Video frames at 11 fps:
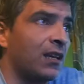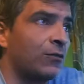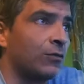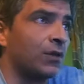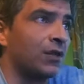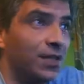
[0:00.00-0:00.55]

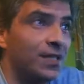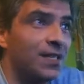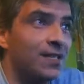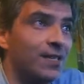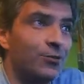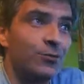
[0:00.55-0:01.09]
thought this
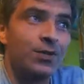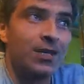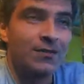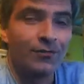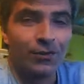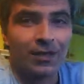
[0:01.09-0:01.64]
is a new
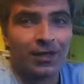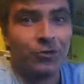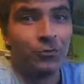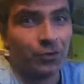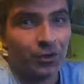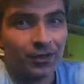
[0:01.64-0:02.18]
chance for the
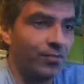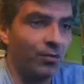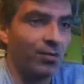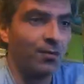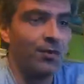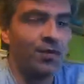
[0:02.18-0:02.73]
new world,
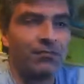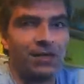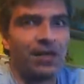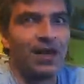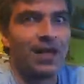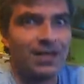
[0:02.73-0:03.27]
probably
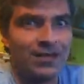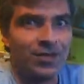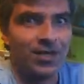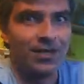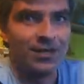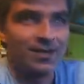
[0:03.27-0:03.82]
the last
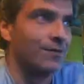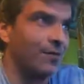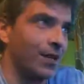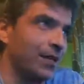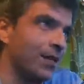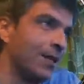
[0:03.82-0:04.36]
chance,
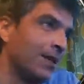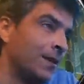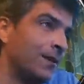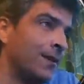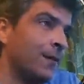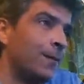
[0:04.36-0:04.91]
right?
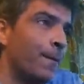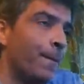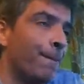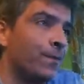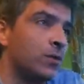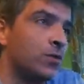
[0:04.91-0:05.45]

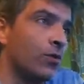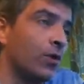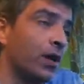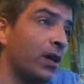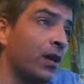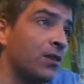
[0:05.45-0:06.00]
So
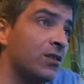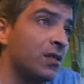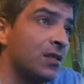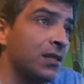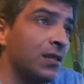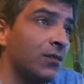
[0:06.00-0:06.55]
I
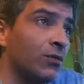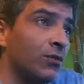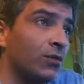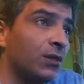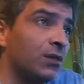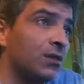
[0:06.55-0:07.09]
anxiously
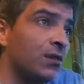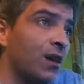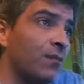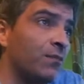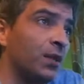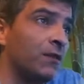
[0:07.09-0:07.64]
looked
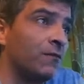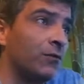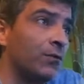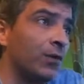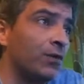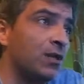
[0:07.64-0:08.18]
up the info
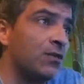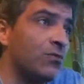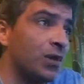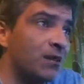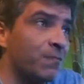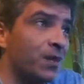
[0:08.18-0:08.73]
about this new
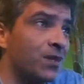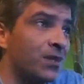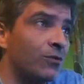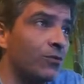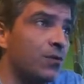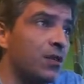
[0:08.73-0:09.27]

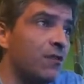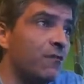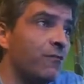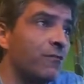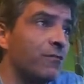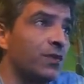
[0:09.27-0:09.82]
expansion to see
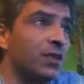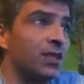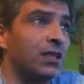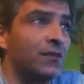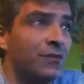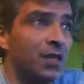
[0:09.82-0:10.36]
if it
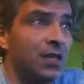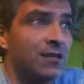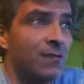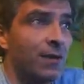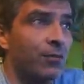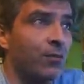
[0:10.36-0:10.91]

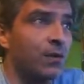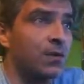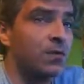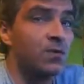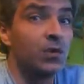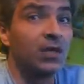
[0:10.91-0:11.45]
alleviates my
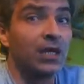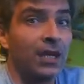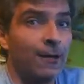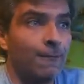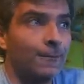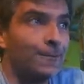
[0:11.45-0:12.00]
problems with the
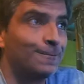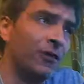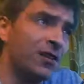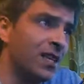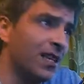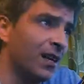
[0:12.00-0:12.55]
game.
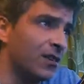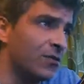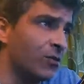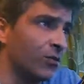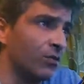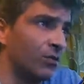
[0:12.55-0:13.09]
First thing I
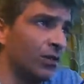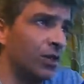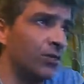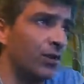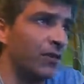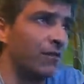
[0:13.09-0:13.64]
saw you need
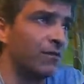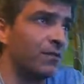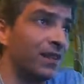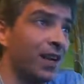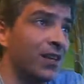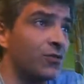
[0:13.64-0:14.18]
to have
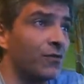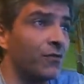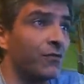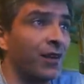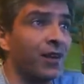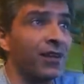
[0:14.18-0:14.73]
the Rise
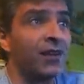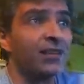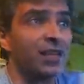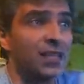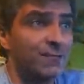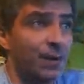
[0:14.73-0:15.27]
of Angry
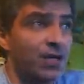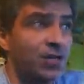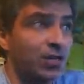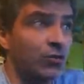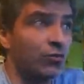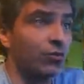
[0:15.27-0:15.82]
Earth
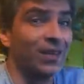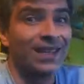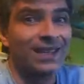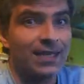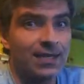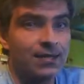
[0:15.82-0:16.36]
expansion to
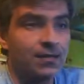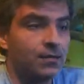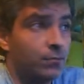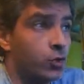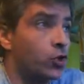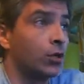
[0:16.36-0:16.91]
get this.
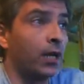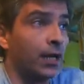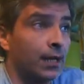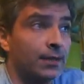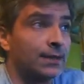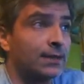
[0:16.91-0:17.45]
Sure I
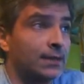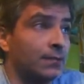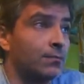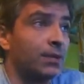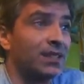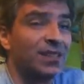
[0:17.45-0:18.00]
guess,
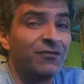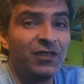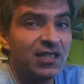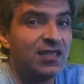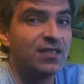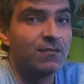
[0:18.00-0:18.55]
but it
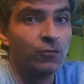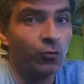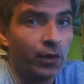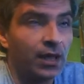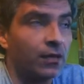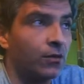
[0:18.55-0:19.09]
feels
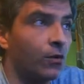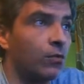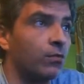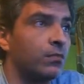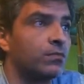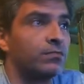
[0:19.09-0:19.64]
weird, you
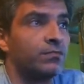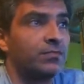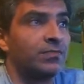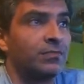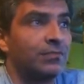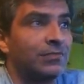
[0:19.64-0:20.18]
know,
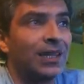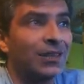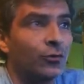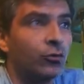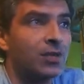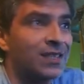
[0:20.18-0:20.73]
not a
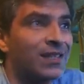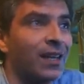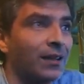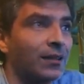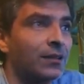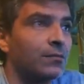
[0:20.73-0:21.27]
good
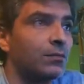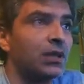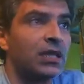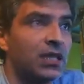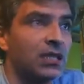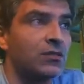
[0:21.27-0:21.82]
start.
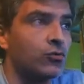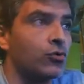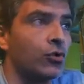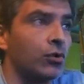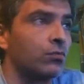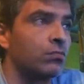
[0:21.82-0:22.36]
But yes,
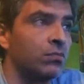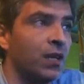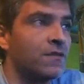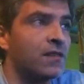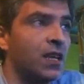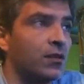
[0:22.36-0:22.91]
sure,
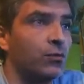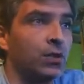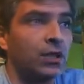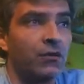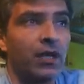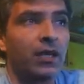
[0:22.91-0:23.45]
devs got to
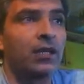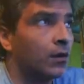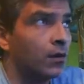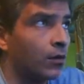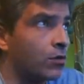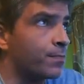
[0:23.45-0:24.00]
it, right?
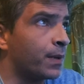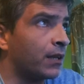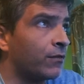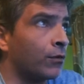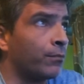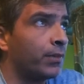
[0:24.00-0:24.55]

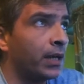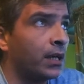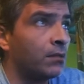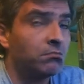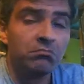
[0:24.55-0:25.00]
Cross-platform play,